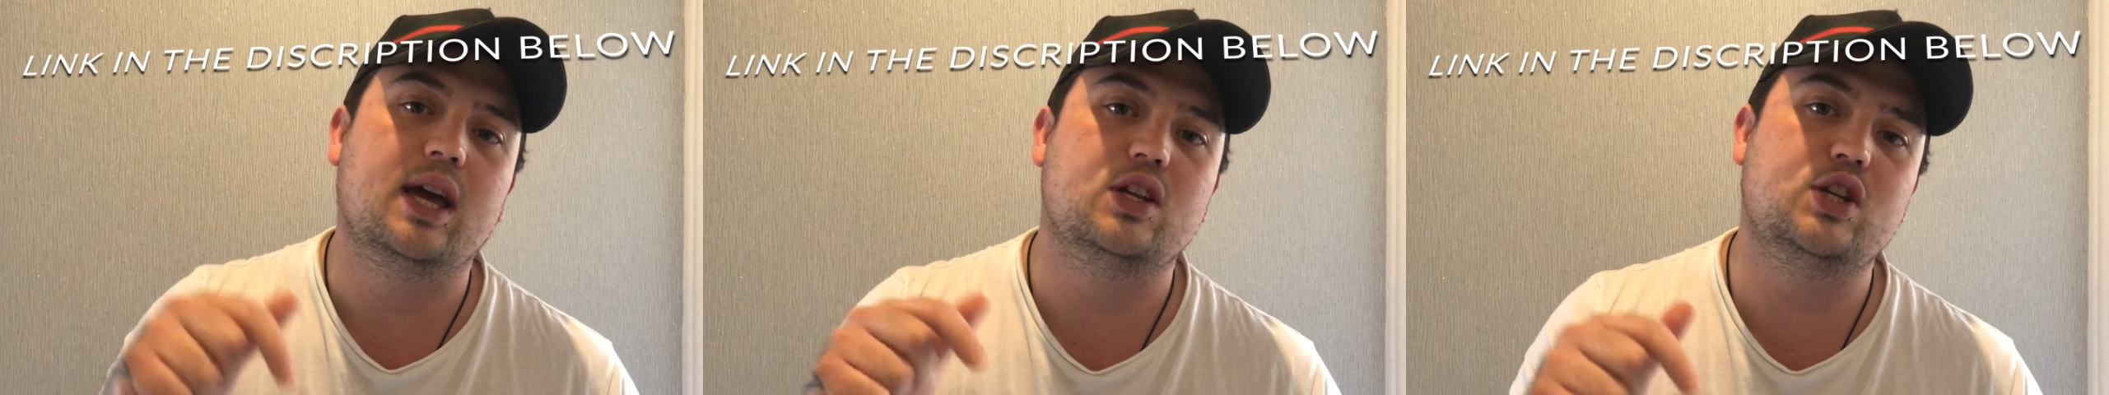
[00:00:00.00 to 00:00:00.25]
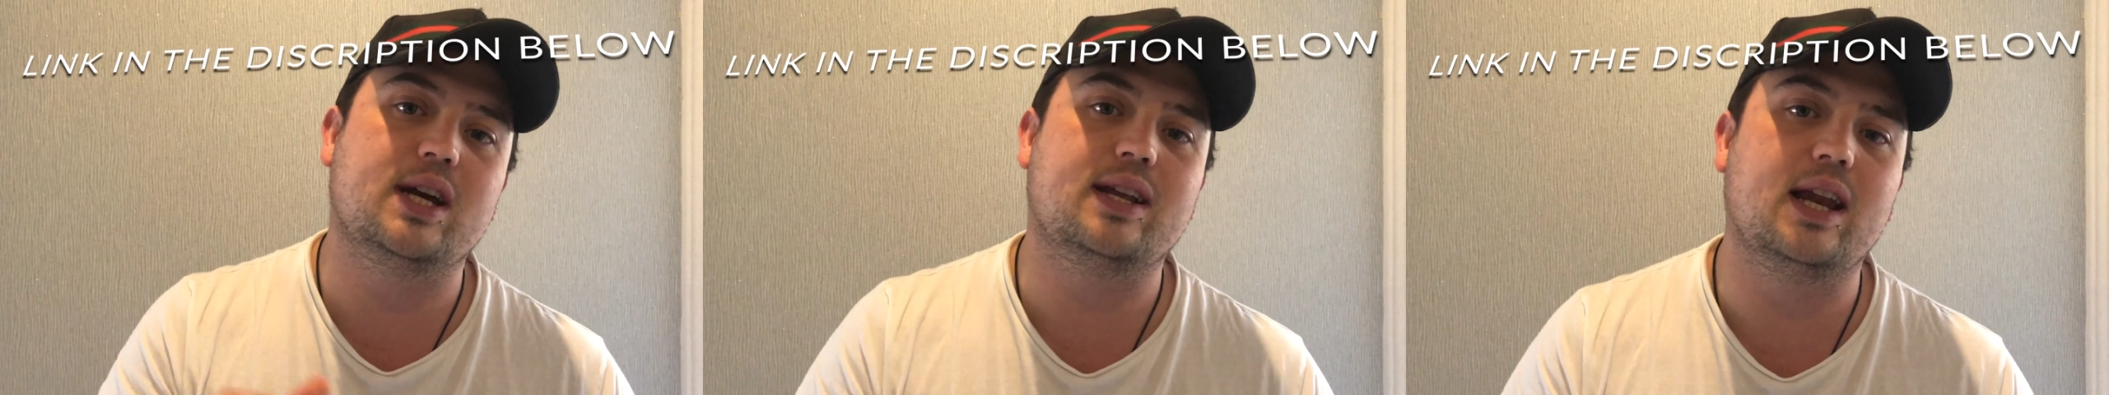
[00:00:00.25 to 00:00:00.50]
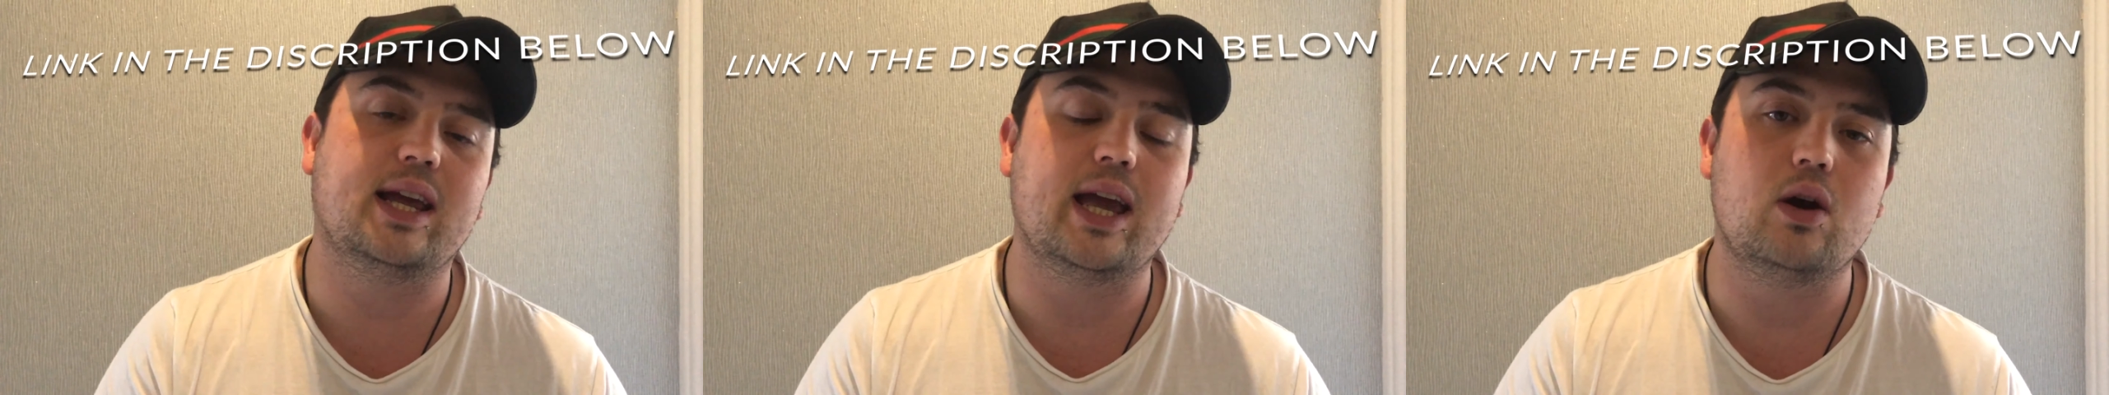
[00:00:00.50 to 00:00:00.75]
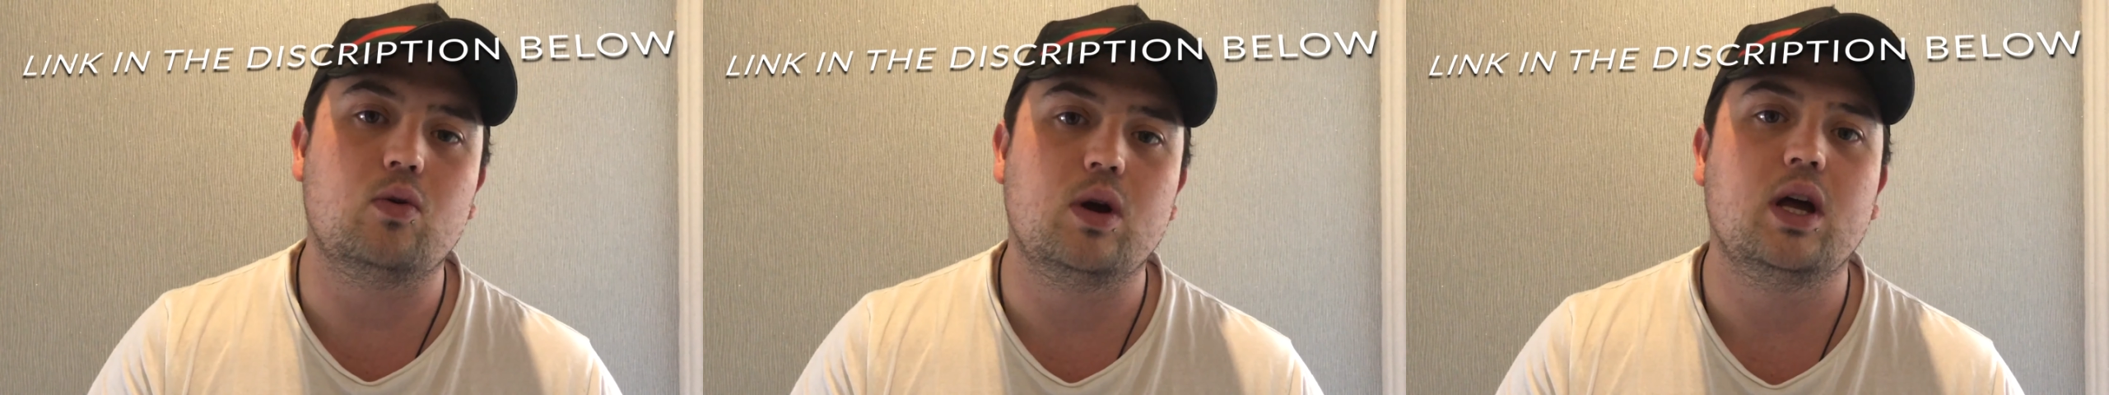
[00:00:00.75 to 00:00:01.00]
Check the link
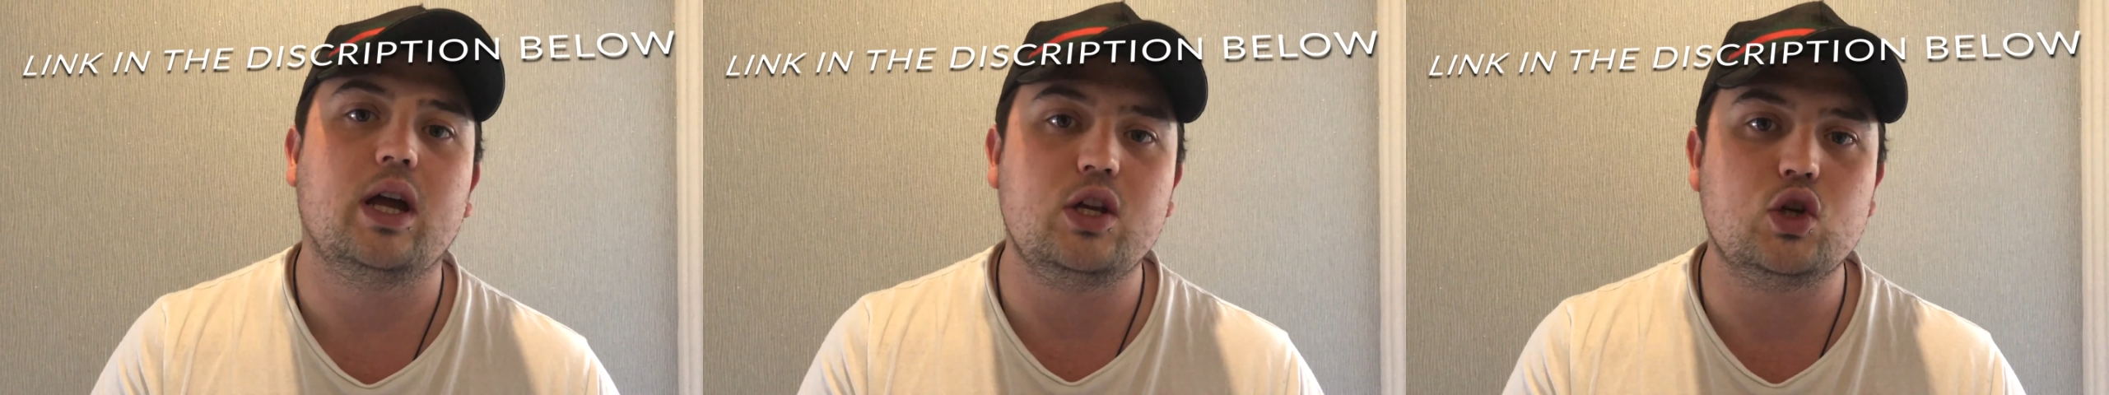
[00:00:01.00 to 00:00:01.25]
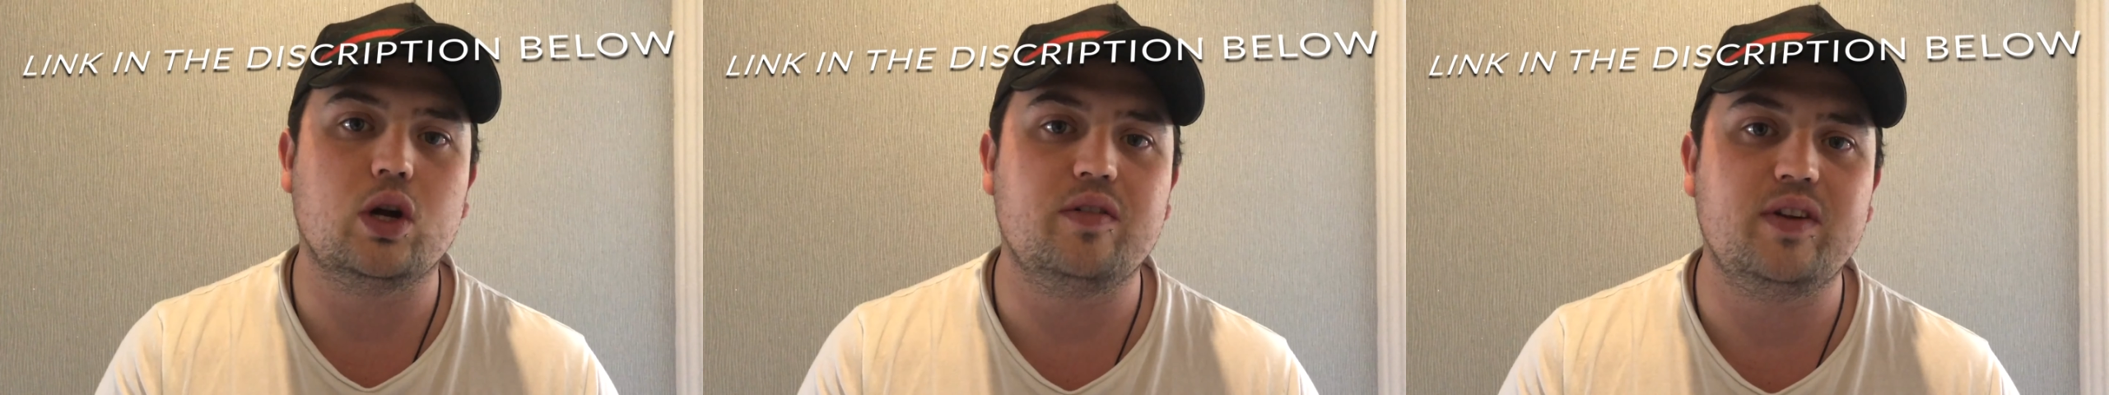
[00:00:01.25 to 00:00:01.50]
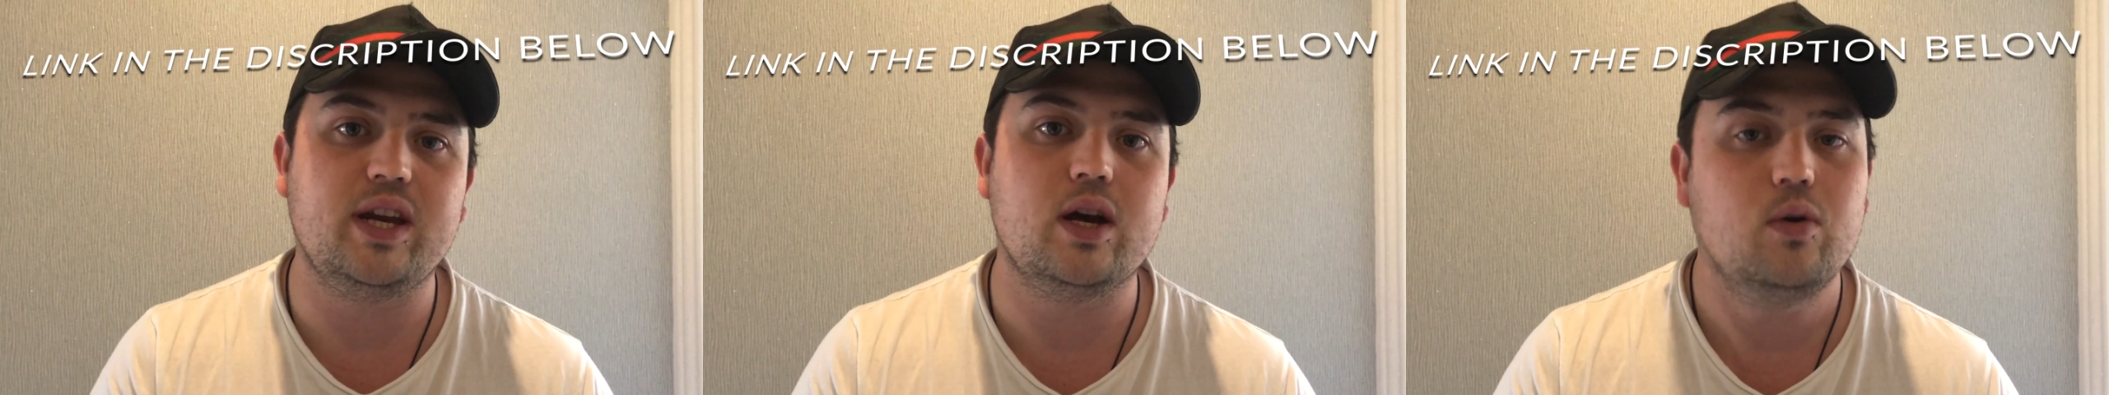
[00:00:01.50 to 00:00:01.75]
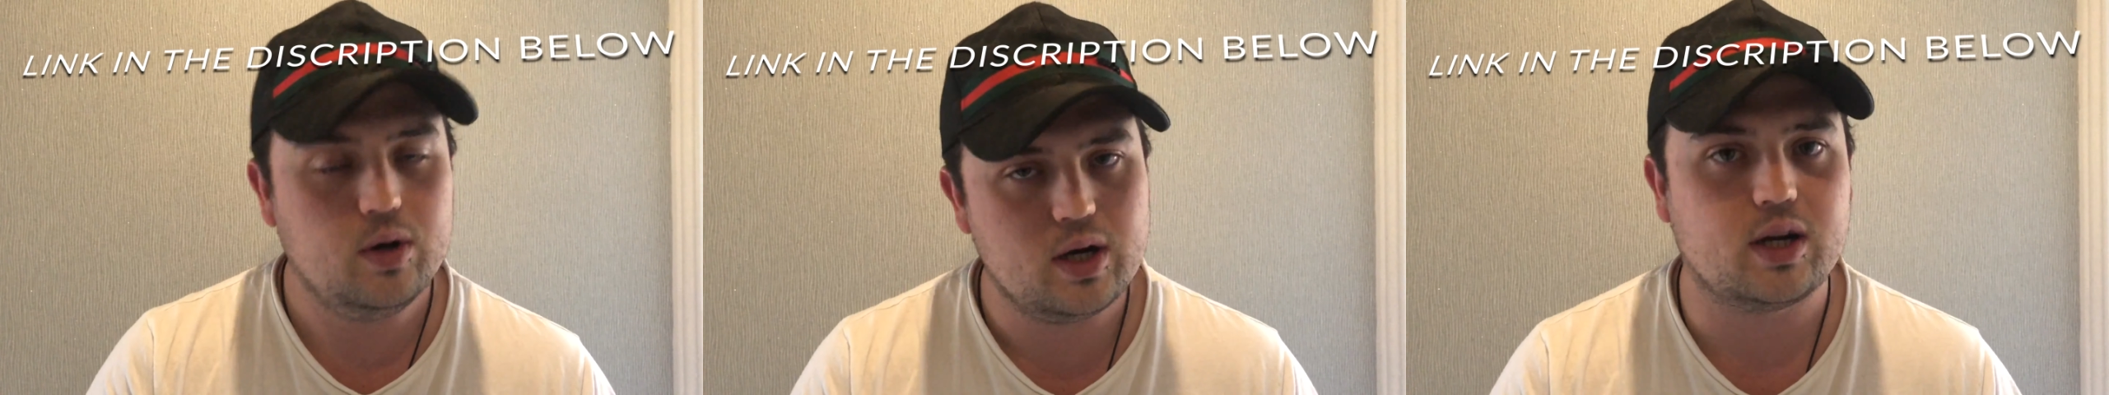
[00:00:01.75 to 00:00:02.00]
out, enjoy the
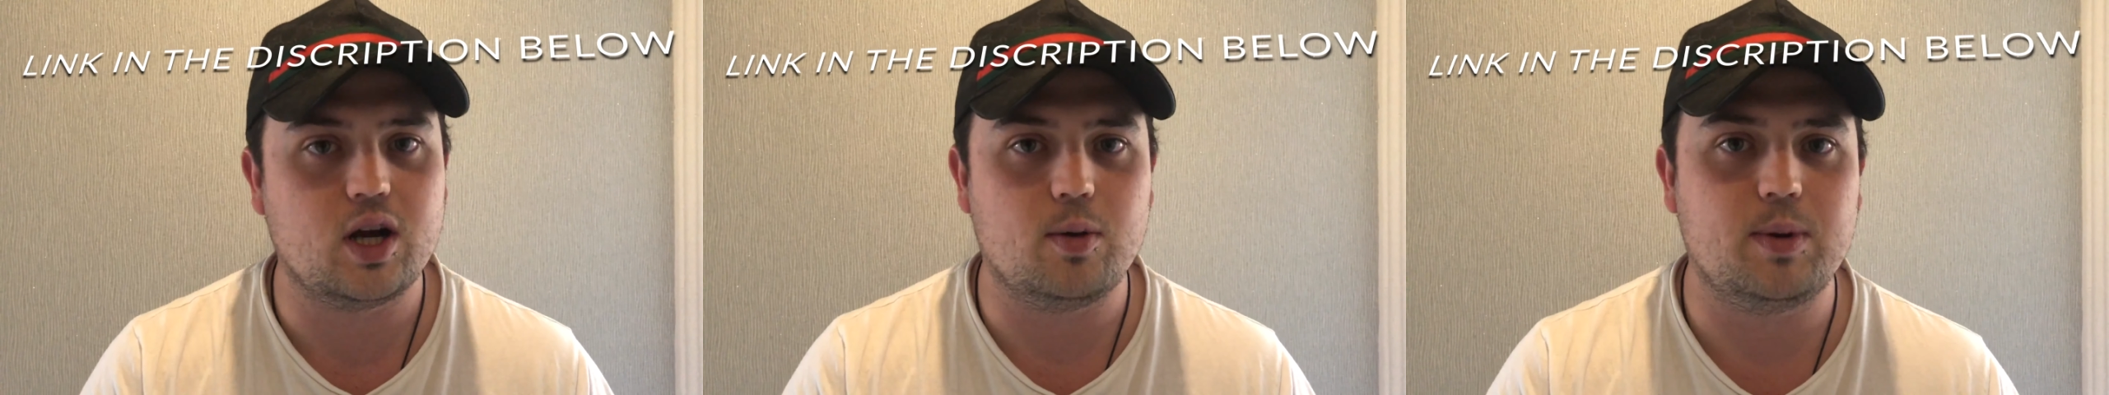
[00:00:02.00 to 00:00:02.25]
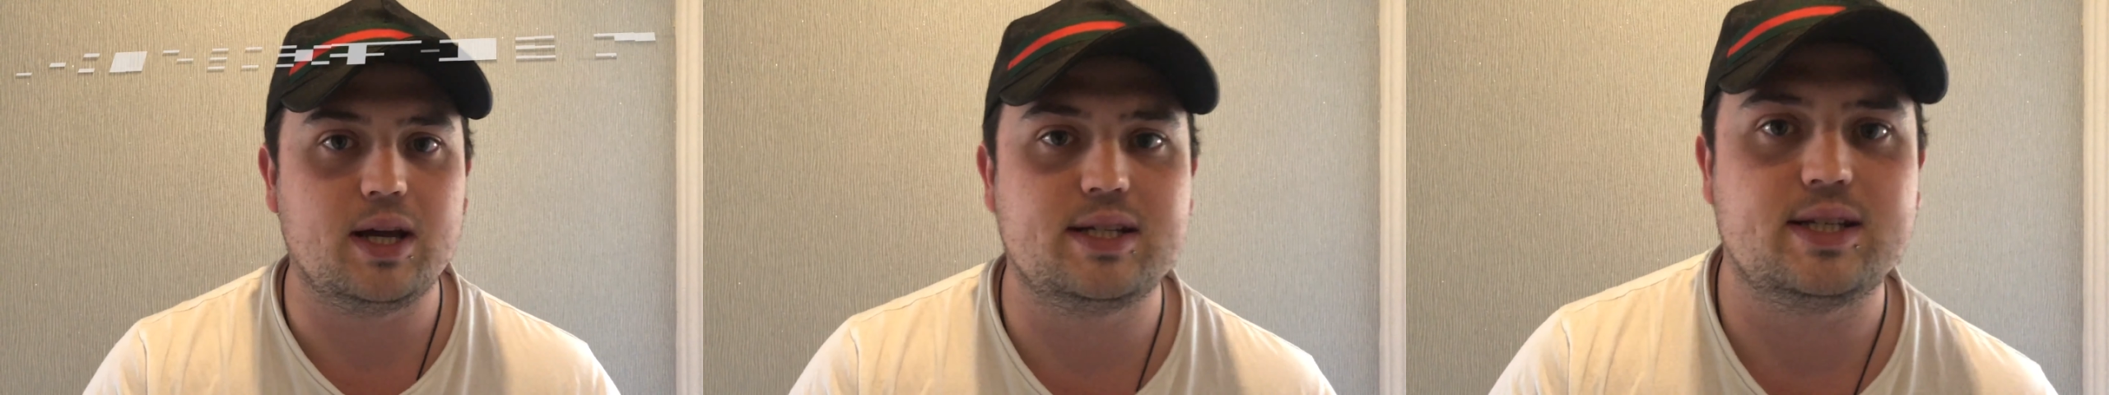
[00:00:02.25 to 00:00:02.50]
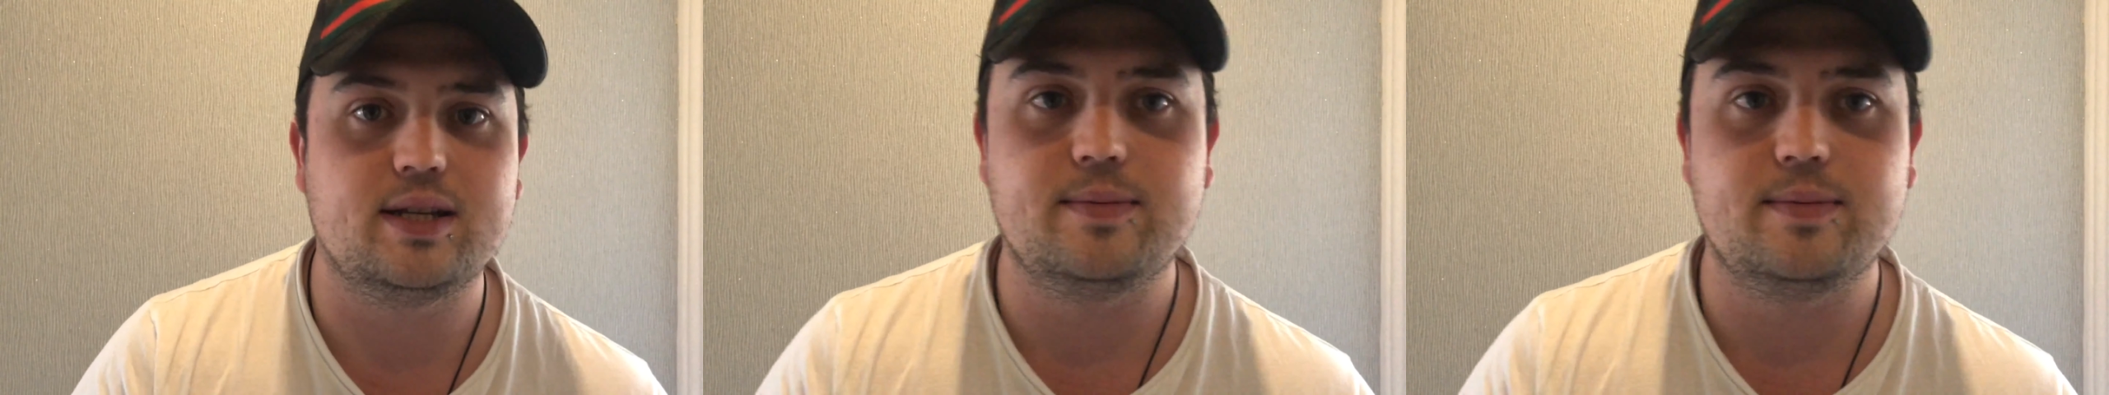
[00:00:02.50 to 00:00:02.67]
video, God bless.